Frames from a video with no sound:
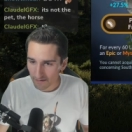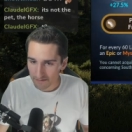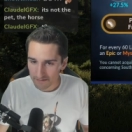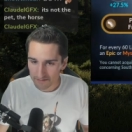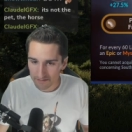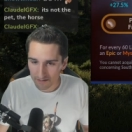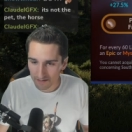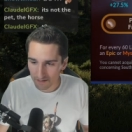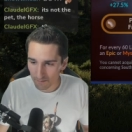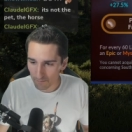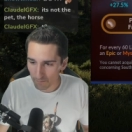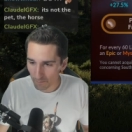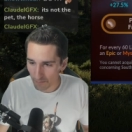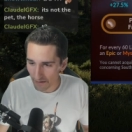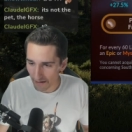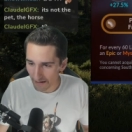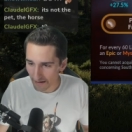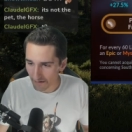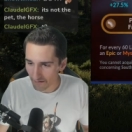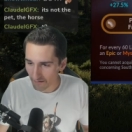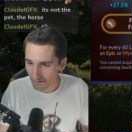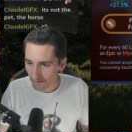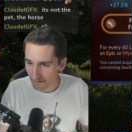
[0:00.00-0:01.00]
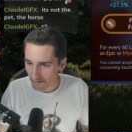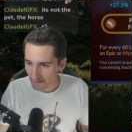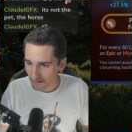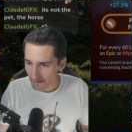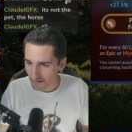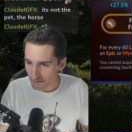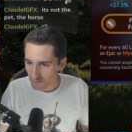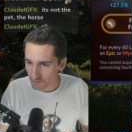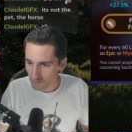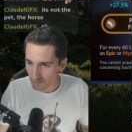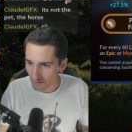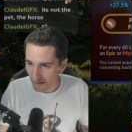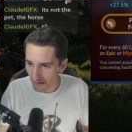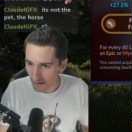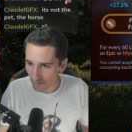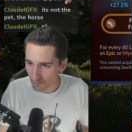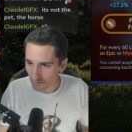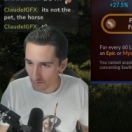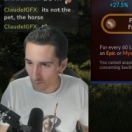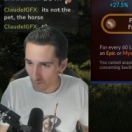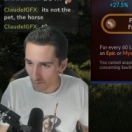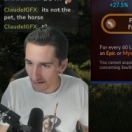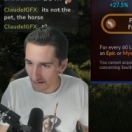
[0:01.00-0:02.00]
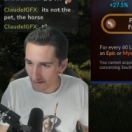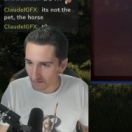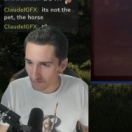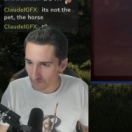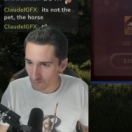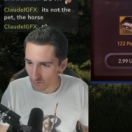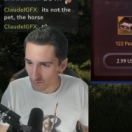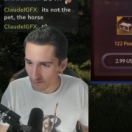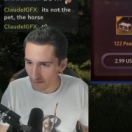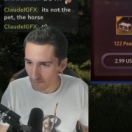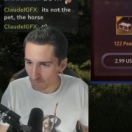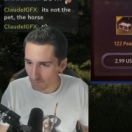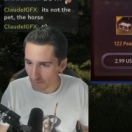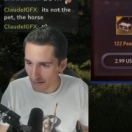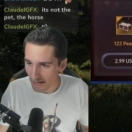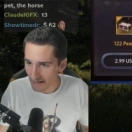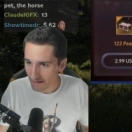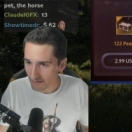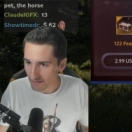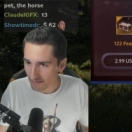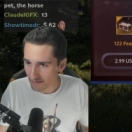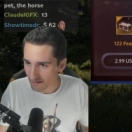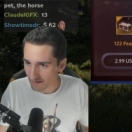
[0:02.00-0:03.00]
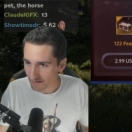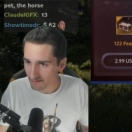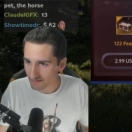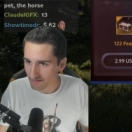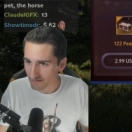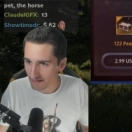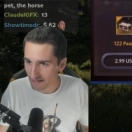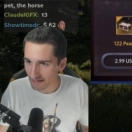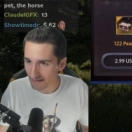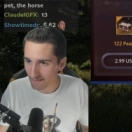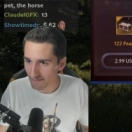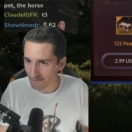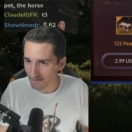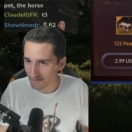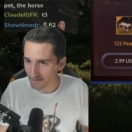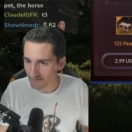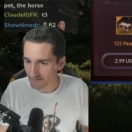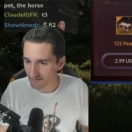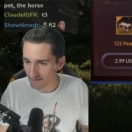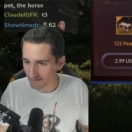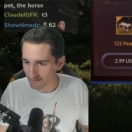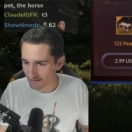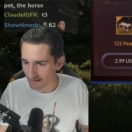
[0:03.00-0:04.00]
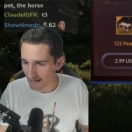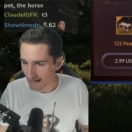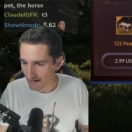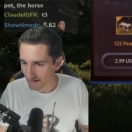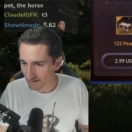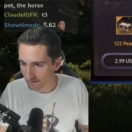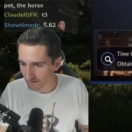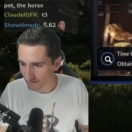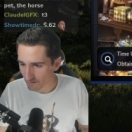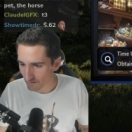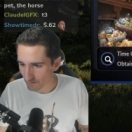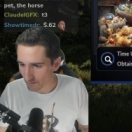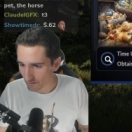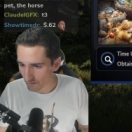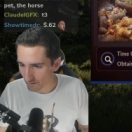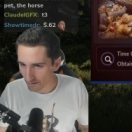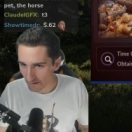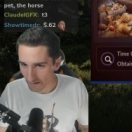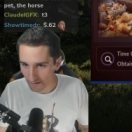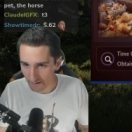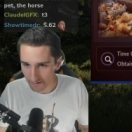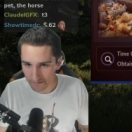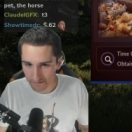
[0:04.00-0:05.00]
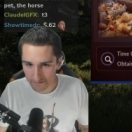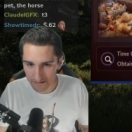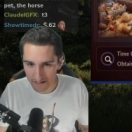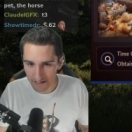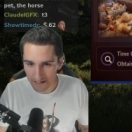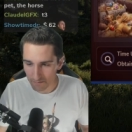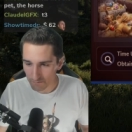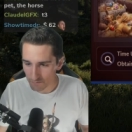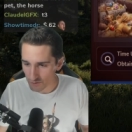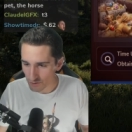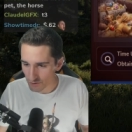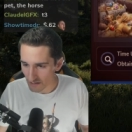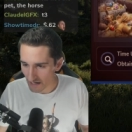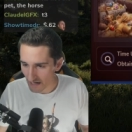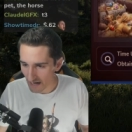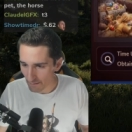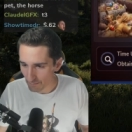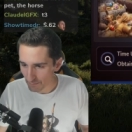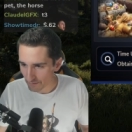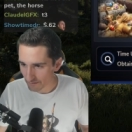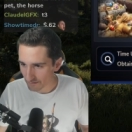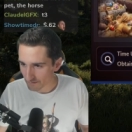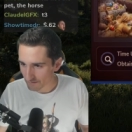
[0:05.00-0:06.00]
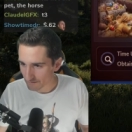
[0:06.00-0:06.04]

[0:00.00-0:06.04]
to compare to other ways you can buy things in this exact oh, same shop